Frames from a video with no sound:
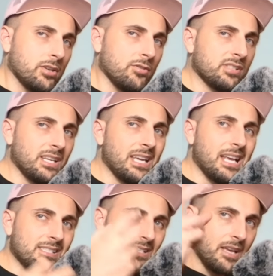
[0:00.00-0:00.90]
You see,
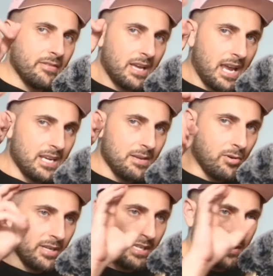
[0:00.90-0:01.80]
it's never
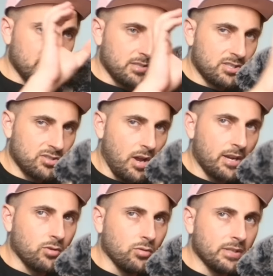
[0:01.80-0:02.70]
anybody's
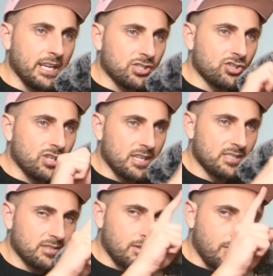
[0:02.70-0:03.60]
cycle, it's
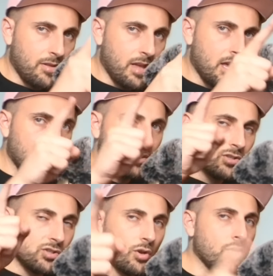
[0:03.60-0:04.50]
just their
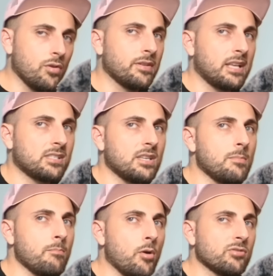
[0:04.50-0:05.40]
turn. That's
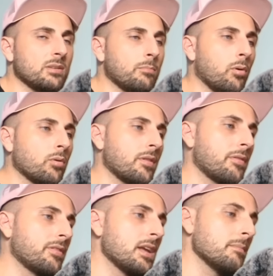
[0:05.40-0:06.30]
the most
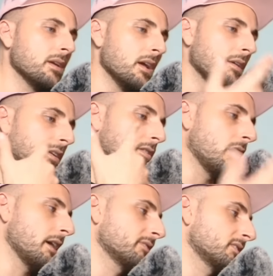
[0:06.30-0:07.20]
important theme that
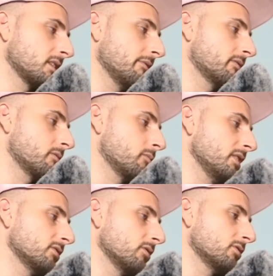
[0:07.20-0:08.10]
I have discovered from
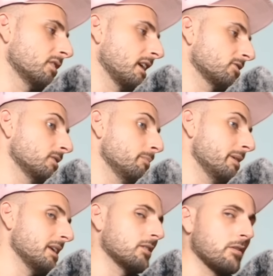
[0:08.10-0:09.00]
researching and actually
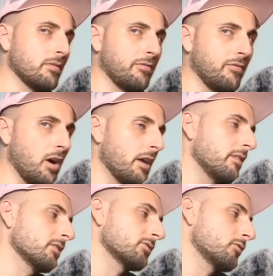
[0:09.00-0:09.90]
being in over
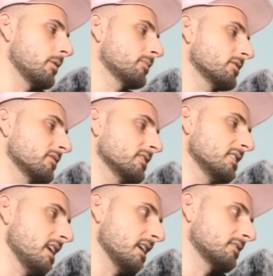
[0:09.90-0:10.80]
500 crypto
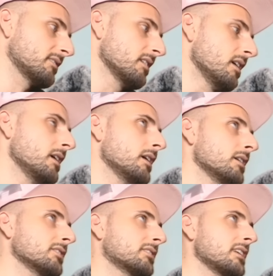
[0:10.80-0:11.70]
threads. Yes,
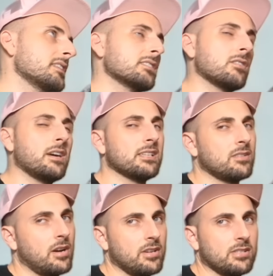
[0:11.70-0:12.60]
you see these
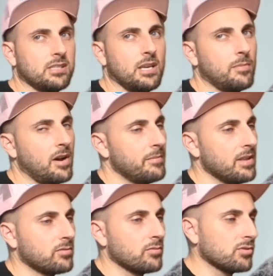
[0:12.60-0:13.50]
eyes, I don't sleep. I've
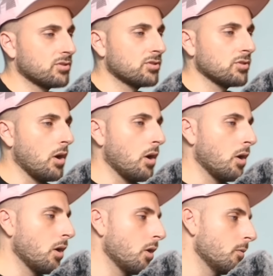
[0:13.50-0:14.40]
been through
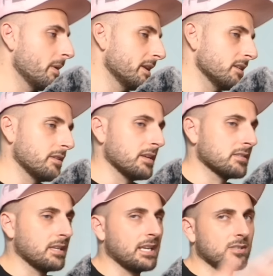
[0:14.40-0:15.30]
so many
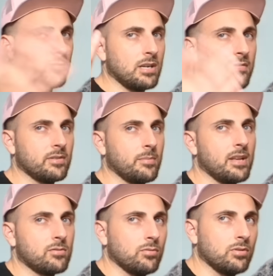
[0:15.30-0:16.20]
things. And guess what? After
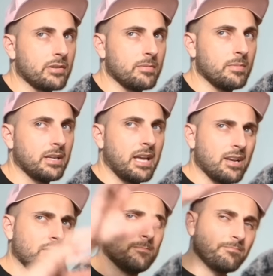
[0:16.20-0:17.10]
being through a lot of them, I'm like,
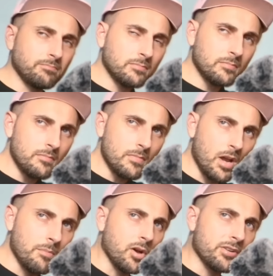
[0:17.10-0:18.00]
hang on,
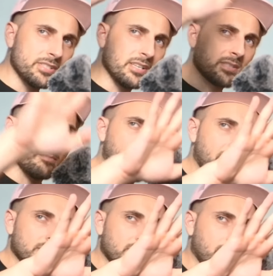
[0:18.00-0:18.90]
I'm noticing some
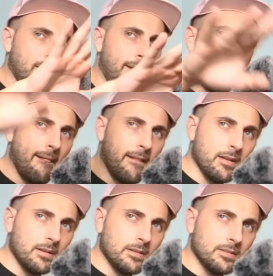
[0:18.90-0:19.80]
patterns here.
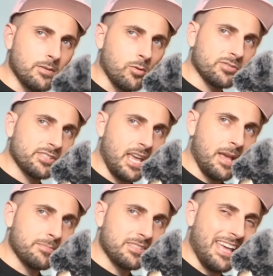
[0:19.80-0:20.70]
They're all
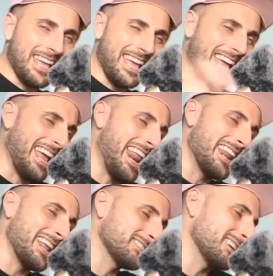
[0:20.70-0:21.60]
scams.
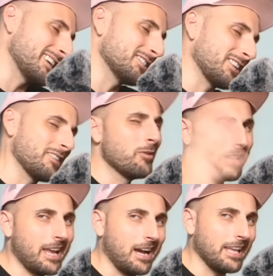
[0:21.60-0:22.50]
No, tongue in cheek. Oh,
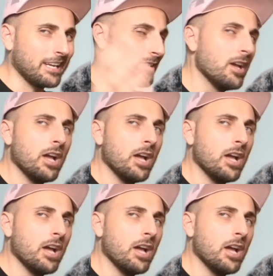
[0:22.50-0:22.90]
they are, actually.